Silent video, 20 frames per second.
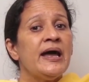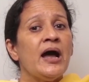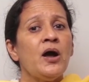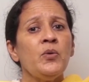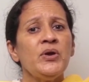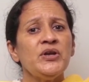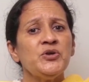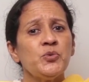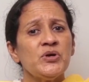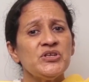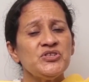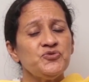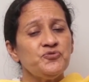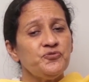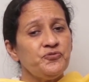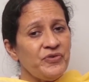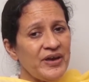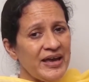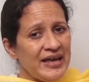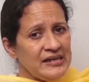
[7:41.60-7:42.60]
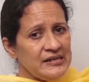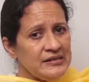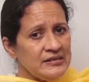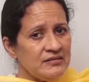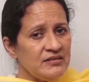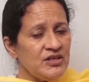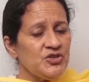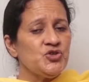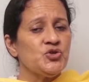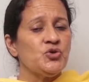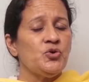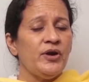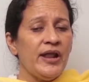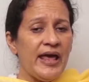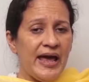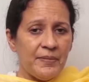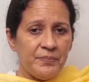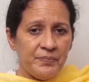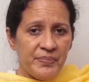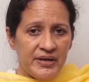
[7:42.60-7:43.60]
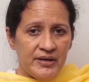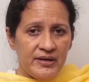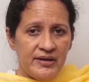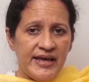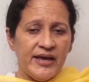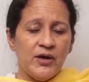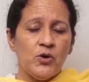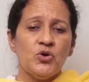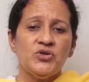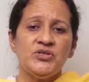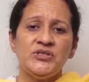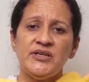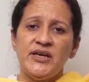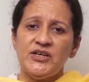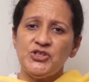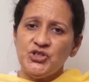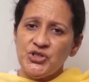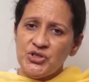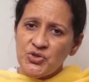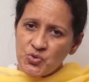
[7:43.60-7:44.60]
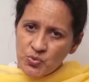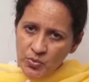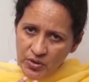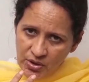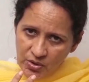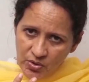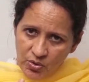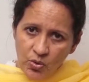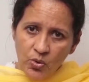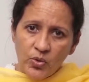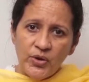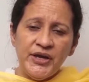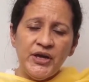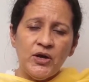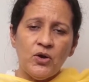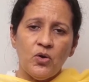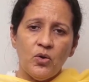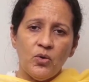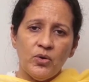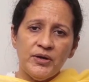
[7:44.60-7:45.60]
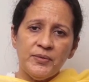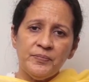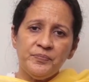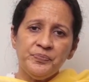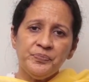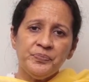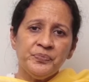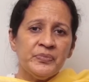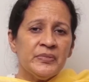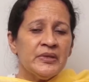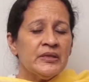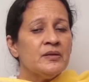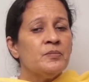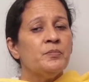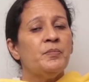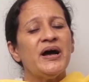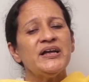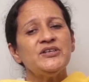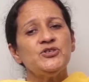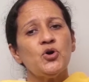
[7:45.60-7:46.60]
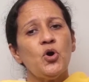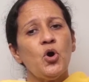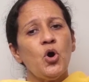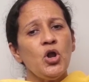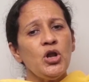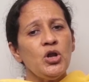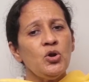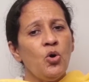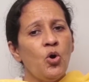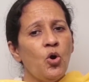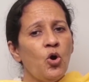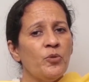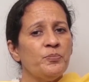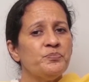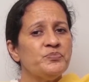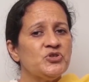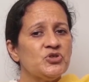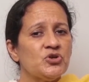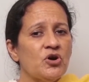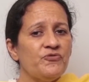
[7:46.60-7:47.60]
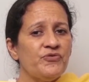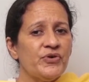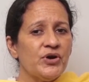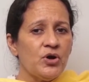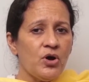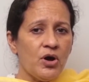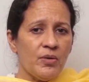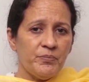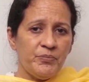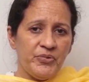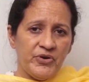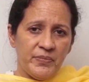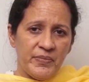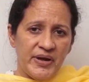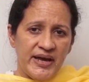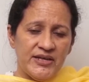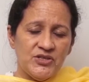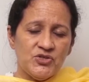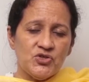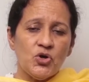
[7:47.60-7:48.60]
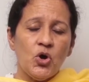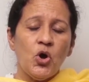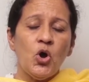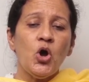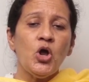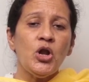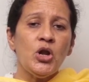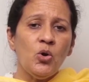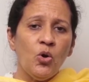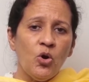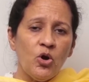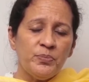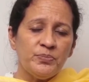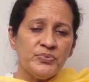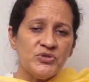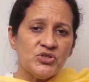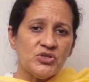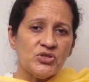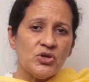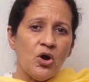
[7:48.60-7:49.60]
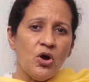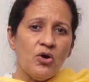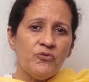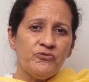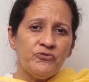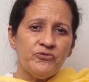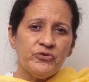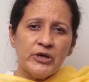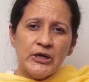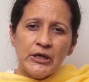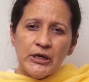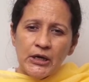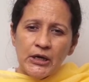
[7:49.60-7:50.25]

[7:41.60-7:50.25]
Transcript: Now it was felt this could happen, negotiations were going on, but all hopes of a compromise, all hopes of